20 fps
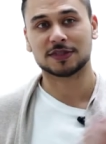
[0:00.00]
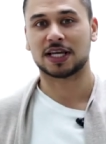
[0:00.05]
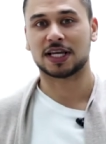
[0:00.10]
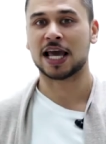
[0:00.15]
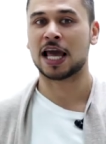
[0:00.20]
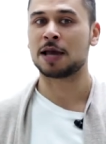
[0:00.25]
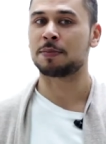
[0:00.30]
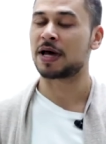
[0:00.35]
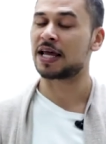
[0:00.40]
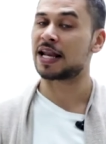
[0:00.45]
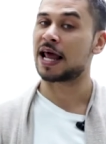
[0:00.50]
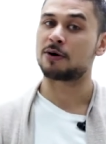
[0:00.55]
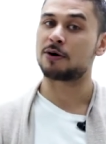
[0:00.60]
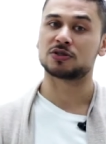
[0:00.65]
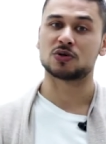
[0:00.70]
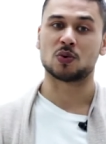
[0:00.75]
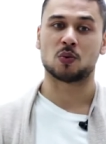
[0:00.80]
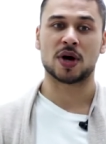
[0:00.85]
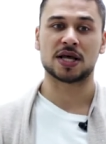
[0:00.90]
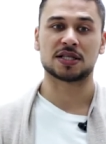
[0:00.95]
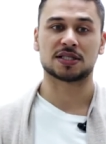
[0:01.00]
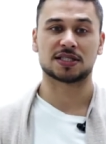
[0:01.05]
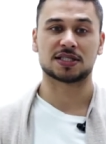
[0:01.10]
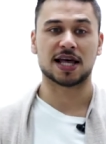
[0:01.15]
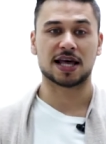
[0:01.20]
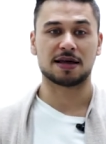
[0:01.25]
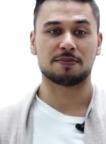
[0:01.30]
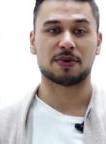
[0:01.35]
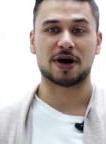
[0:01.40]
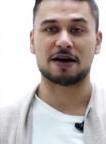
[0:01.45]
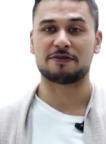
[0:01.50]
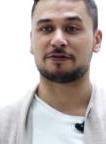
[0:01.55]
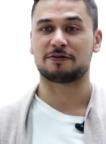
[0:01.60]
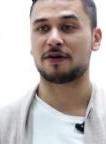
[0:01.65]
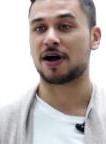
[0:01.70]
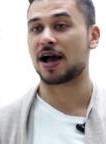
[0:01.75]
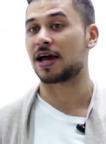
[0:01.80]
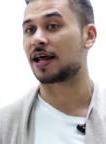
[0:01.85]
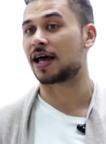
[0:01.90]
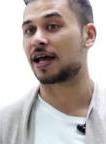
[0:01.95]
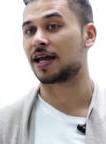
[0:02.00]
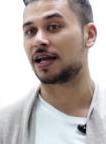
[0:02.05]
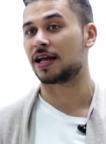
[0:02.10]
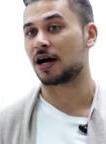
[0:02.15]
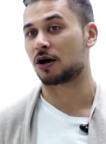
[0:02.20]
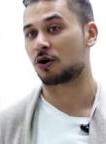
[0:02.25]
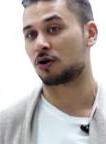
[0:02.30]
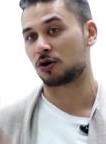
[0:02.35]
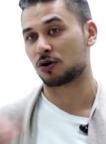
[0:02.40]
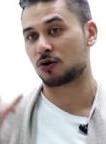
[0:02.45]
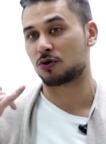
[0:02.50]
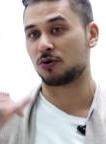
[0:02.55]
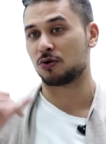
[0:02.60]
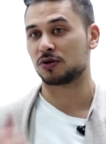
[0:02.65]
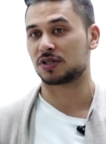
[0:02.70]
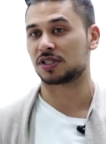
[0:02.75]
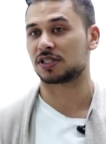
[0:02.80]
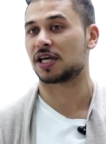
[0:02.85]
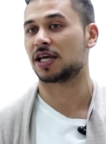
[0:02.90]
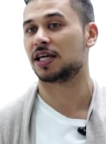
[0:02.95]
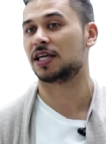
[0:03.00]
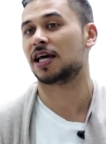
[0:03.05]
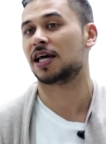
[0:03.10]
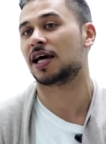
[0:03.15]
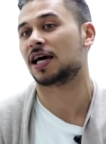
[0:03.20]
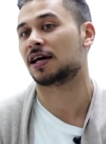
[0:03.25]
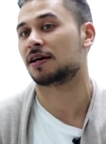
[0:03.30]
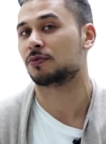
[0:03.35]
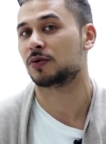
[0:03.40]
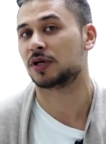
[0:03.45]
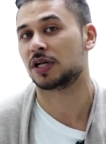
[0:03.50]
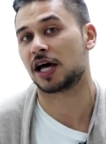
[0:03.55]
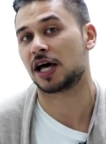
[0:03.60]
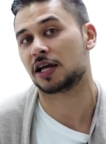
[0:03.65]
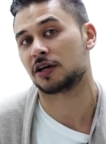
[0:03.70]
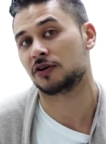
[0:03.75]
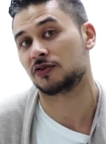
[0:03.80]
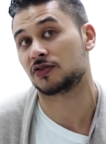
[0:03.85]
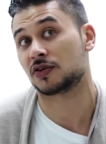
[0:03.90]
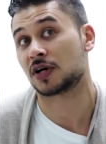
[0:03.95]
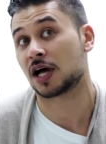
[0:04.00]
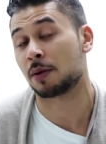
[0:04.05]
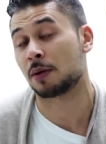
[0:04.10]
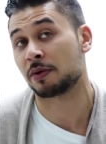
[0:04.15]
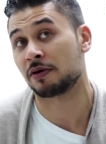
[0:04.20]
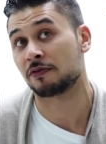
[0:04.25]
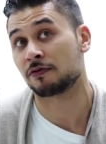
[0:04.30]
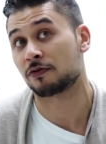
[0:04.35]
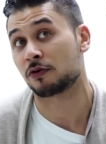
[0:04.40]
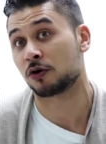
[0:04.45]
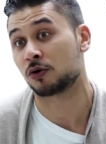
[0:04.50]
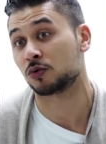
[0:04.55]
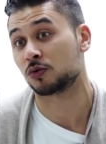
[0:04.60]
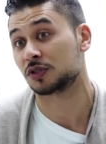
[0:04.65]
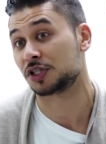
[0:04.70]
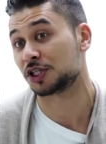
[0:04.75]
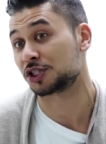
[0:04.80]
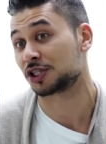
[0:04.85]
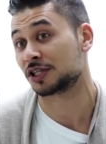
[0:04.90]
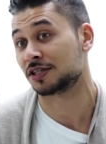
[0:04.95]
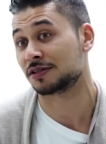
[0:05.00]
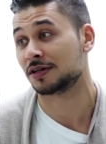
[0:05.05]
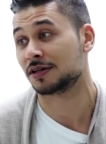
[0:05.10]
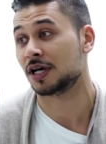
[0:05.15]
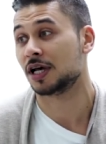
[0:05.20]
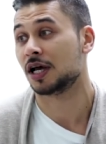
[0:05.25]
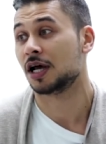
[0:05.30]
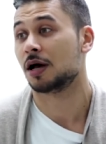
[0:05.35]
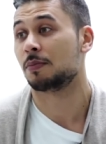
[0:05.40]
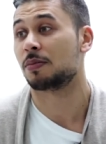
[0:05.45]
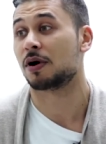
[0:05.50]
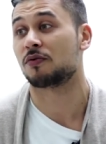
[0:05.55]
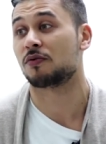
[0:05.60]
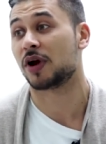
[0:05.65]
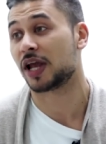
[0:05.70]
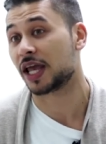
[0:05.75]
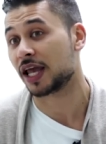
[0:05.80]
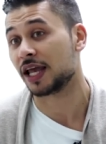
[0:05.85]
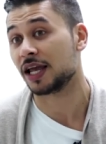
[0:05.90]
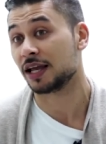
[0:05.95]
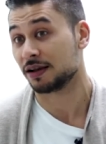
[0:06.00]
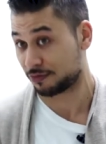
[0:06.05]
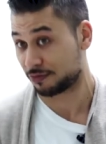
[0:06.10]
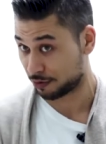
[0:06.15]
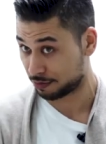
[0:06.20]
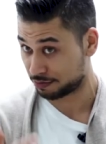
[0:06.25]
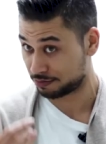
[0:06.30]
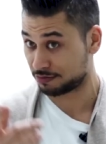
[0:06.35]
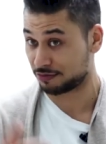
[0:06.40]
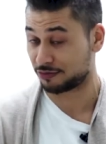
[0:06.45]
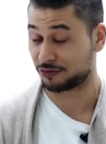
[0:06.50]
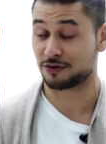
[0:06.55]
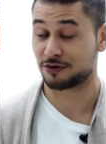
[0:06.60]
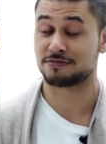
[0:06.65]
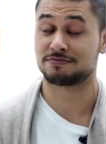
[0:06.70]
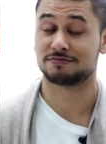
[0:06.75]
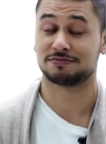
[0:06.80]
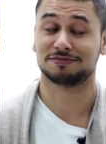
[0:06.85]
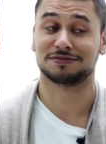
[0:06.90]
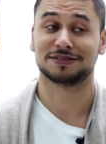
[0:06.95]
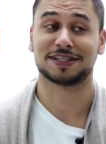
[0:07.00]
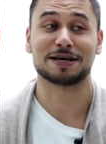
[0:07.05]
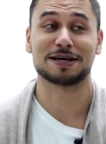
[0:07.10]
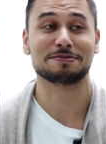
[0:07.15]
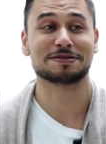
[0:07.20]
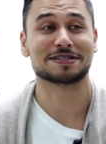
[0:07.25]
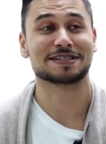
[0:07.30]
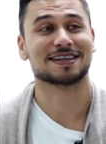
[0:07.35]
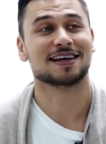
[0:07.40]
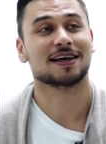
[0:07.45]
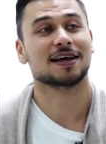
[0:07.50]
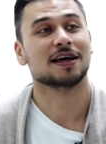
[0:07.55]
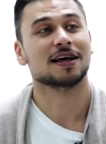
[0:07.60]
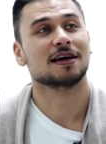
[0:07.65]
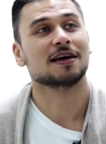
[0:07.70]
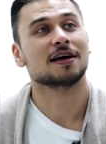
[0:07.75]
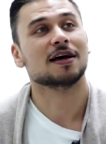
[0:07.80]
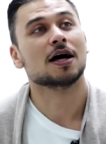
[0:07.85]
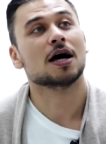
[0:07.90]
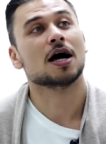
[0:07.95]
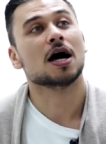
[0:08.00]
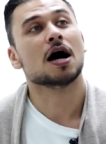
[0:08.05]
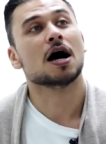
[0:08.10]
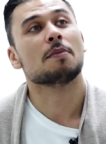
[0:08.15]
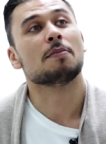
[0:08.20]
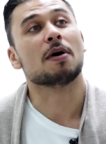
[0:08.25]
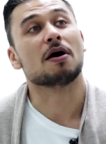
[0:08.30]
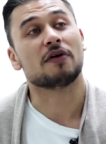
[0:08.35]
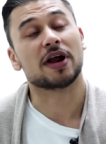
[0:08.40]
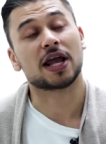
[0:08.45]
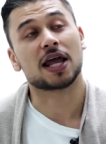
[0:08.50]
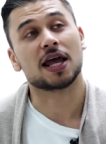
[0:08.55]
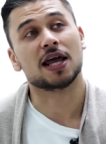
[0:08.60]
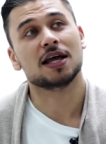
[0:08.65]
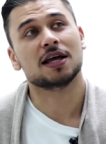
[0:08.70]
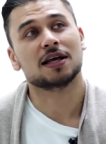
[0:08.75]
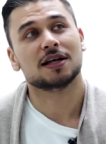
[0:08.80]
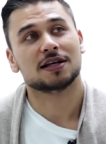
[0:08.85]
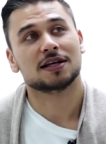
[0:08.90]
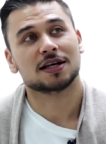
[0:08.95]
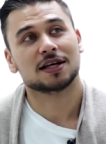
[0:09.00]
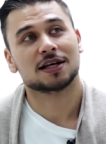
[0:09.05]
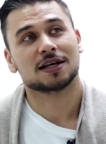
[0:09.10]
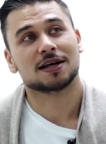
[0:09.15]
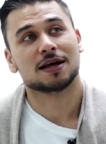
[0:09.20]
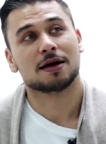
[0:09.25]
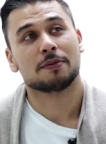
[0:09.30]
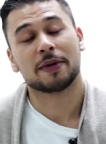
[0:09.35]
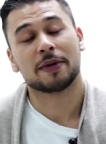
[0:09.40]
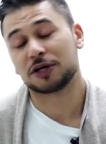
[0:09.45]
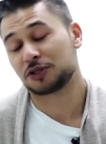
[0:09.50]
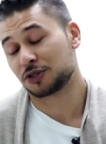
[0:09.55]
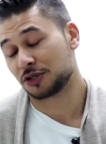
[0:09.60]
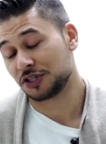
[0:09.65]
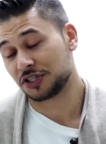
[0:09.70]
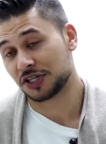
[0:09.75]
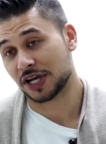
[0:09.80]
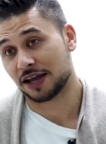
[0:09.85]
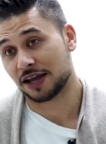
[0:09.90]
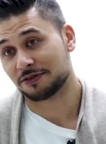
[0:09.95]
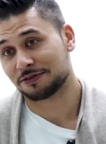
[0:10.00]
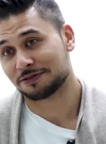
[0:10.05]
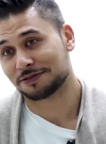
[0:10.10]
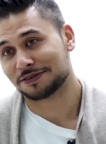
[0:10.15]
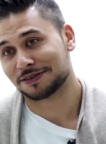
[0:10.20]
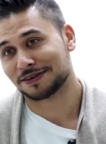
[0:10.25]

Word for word: Came out, that was a Wednesday. By Friday, I got the call to say, yeah, we'd like you to come in for an audition. But Ricky from, from Debs, but Ricky, make sure you shave.